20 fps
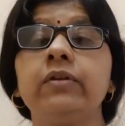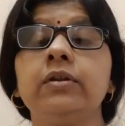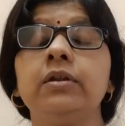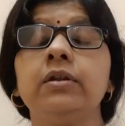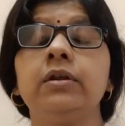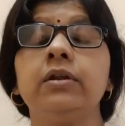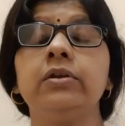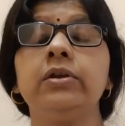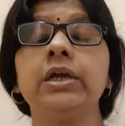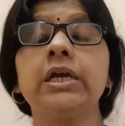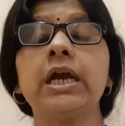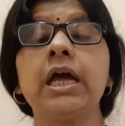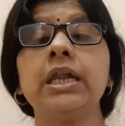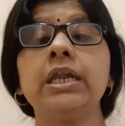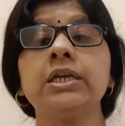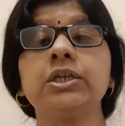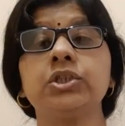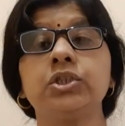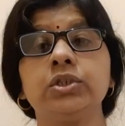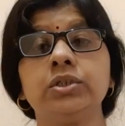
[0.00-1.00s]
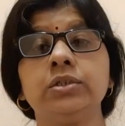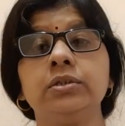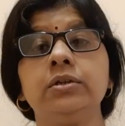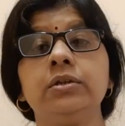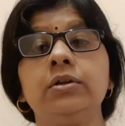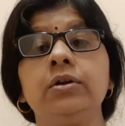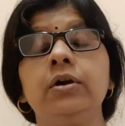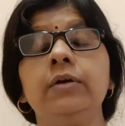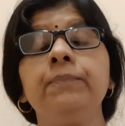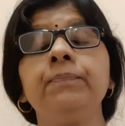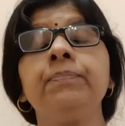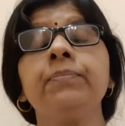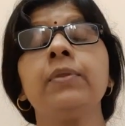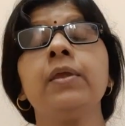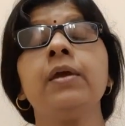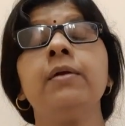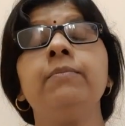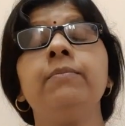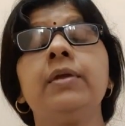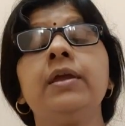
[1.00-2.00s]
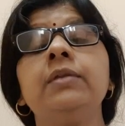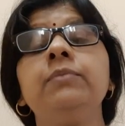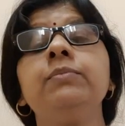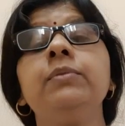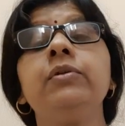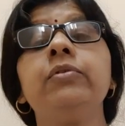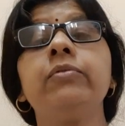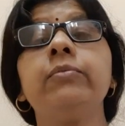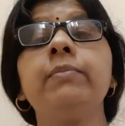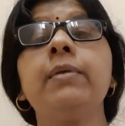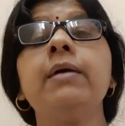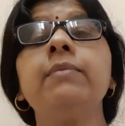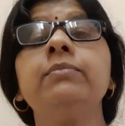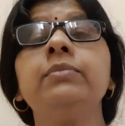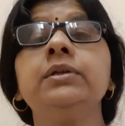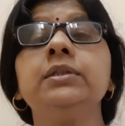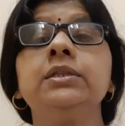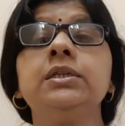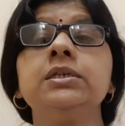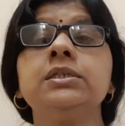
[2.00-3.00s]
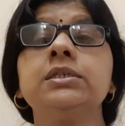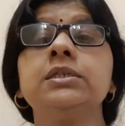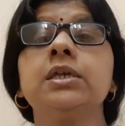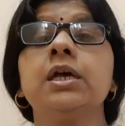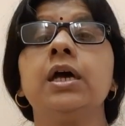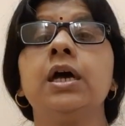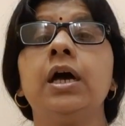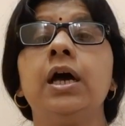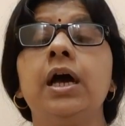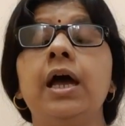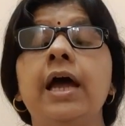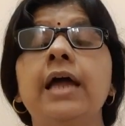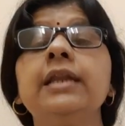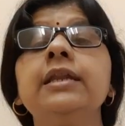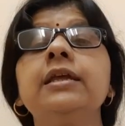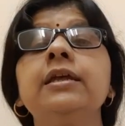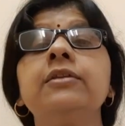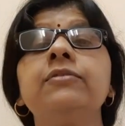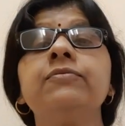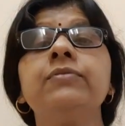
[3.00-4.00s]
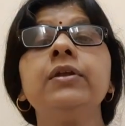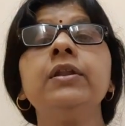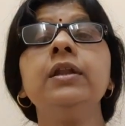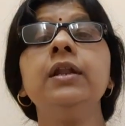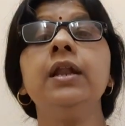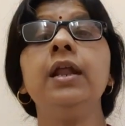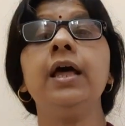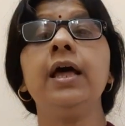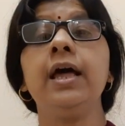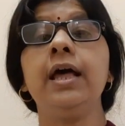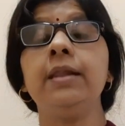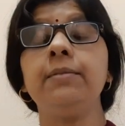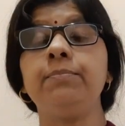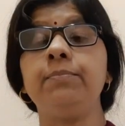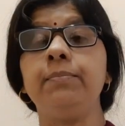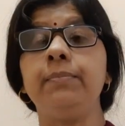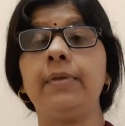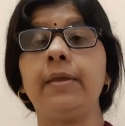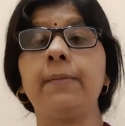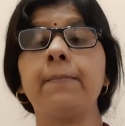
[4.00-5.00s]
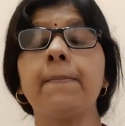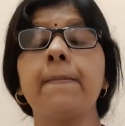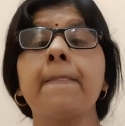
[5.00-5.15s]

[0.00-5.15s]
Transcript: recollection, you know, made me remember this, and it will help me.